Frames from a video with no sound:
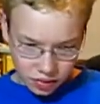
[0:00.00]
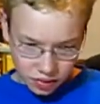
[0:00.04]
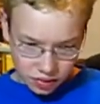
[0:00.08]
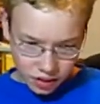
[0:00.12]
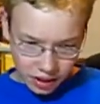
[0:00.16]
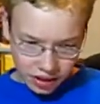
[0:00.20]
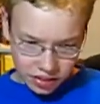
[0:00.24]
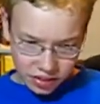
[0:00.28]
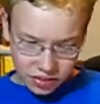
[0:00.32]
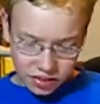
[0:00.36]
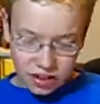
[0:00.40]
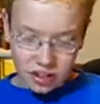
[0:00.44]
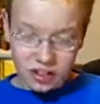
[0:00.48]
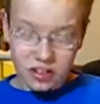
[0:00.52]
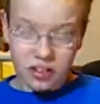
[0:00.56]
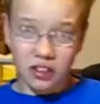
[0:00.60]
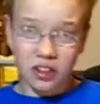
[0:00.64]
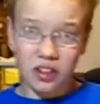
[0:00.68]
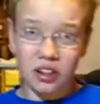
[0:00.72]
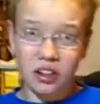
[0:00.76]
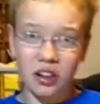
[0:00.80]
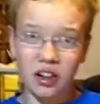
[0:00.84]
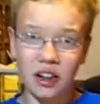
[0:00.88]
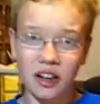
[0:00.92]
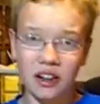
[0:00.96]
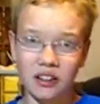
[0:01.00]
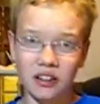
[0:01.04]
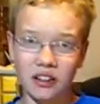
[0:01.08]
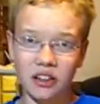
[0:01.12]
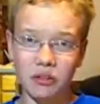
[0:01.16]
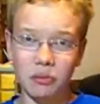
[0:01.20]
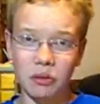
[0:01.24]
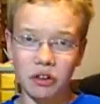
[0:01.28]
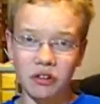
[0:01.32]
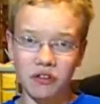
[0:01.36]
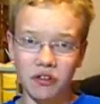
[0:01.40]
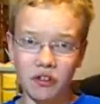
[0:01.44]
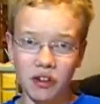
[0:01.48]
As you can see, knots can
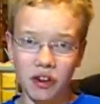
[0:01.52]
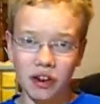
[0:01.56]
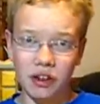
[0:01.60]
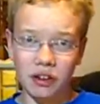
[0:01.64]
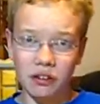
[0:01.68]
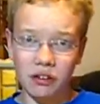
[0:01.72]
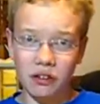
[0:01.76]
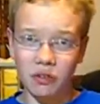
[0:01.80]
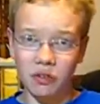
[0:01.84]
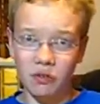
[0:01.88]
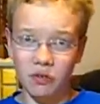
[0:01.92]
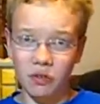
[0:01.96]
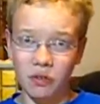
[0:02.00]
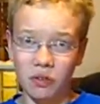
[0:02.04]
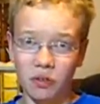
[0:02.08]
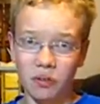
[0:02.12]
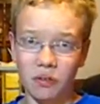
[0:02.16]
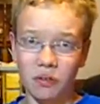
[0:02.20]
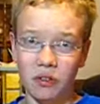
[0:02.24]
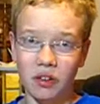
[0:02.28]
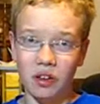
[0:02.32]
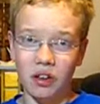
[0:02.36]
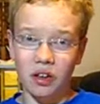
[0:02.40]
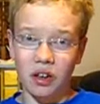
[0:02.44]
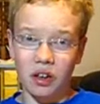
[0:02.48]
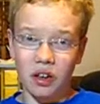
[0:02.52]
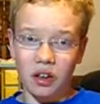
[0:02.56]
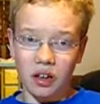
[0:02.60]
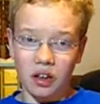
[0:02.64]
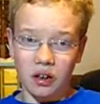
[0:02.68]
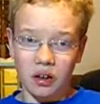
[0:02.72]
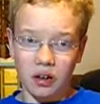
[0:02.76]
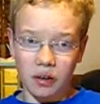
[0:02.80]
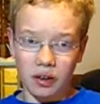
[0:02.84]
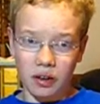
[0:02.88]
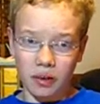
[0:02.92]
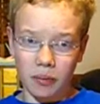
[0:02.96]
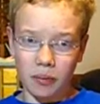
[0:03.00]
be very useful.
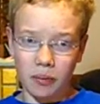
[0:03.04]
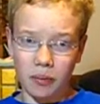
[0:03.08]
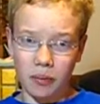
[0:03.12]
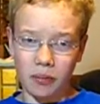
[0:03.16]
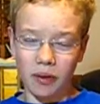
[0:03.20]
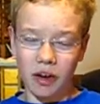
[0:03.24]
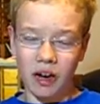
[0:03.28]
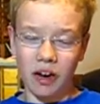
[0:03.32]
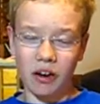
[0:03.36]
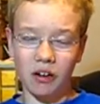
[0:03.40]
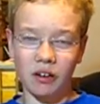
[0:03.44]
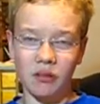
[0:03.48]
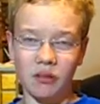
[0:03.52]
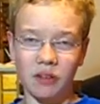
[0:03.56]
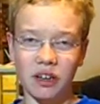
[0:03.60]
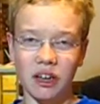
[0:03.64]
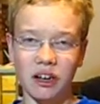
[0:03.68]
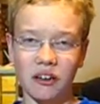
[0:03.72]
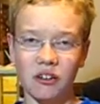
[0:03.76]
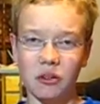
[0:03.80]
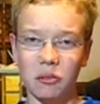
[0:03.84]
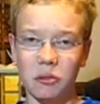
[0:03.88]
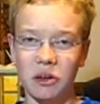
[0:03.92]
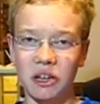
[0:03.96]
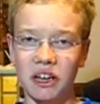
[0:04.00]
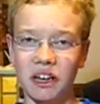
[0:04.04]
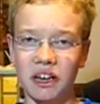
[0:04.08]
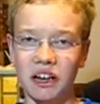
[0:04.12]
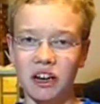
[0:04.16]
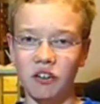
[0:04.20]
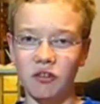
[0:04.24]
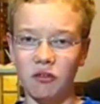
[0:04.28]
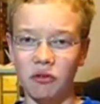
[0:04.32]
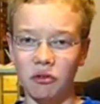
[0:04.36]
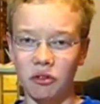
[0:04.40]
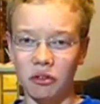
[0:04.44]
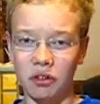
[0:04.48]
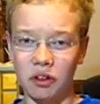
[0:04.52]
However, you have to be
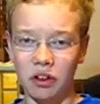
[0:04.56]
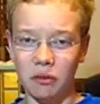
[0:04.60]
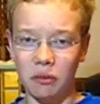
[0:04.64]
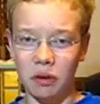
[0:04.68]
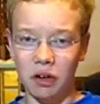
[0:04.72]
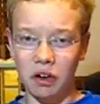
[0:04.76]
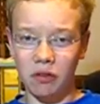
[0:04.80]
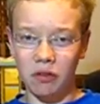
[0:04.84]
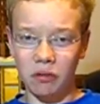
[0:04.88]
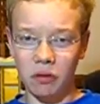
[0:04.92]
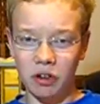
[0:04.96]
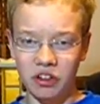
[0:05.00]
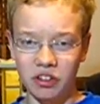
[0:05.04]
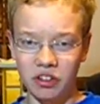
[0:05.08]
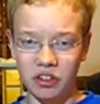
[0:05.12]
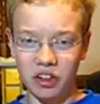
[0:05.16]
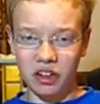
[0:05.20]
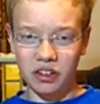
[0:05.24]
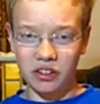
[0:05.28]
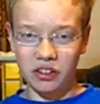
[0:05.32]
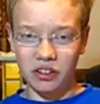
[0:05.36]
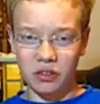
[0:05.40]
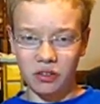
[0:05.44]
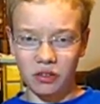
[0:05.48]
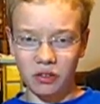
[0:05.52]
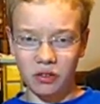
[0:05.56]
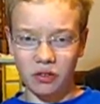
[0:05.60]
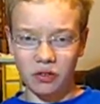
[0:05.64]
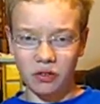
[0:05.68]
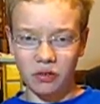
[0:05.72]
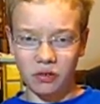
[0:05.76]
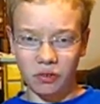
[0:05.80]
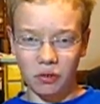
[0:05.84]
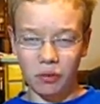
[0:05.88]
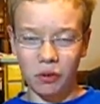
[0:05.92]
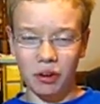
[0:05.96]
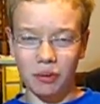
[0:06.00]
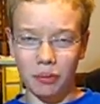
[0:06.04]
careful about which knots you use
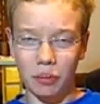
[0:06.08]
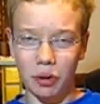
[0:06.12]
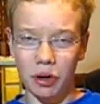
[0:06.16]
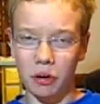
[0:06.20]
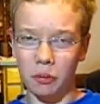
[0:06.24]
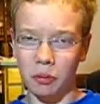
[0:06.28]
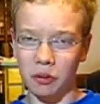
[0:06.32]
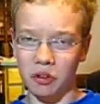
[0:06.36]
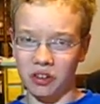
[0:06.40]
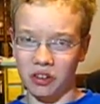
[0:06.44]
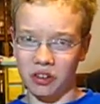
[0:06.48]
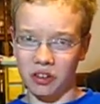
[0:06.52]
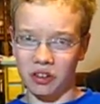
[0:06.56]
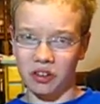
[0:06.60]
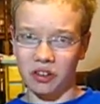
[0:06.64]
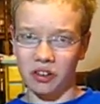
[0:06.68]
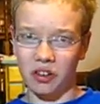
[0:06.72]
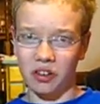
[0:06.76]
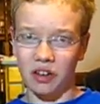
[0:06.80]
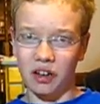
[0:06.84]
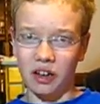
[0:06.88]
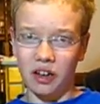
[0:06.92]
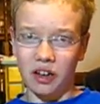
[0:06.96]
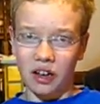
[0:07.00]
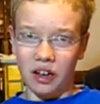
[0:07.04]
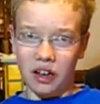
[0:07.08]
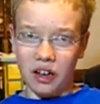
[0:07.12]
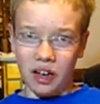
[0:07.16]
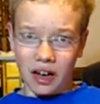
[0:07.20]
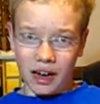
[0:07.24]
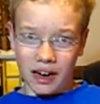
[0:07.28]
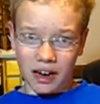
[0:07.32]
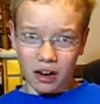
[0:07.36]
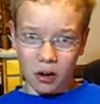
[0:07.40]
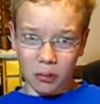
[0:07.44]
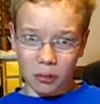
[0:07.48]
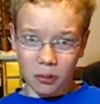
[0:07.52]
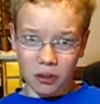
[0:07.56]
for what purposes.
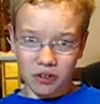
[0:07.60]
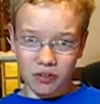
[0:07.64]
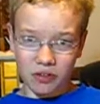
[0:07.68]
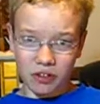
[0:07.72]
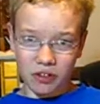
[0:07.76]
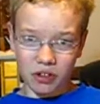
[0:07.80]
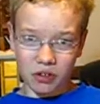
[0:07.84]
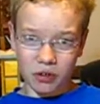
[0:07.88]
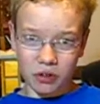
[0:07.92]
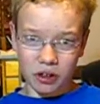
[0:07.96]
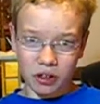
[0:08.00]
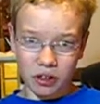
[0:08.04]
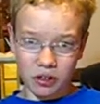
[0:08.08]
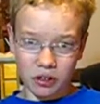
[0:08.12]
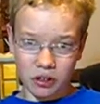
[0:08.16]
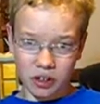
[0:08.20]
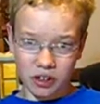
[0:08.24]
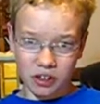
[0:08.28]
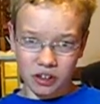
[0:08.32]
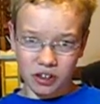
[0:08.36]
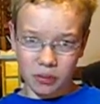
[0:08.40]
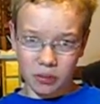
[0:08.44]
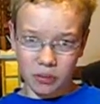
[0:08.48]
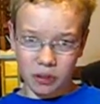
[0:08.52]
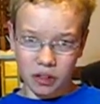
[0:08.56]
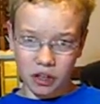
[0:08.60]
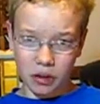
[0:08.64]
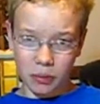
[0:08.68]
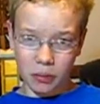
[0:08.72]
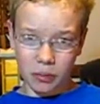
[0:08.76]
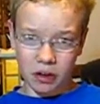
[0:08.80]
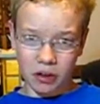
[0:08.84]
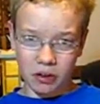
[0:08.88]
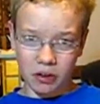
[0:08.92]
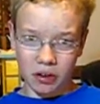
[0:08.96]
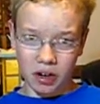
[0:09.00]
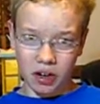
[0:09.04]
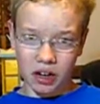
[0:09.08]
I hope you've enjoyed learning something
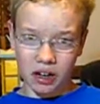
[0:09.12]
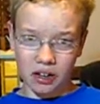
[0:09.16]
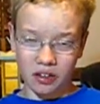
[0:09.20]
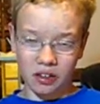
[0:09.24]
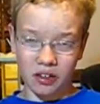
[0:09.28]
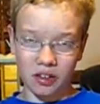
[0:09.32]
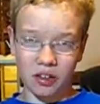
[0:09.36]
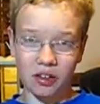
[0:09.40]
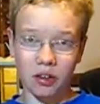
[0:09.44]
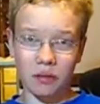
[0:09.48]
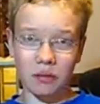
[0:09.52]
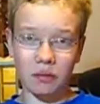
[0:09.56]
about knots.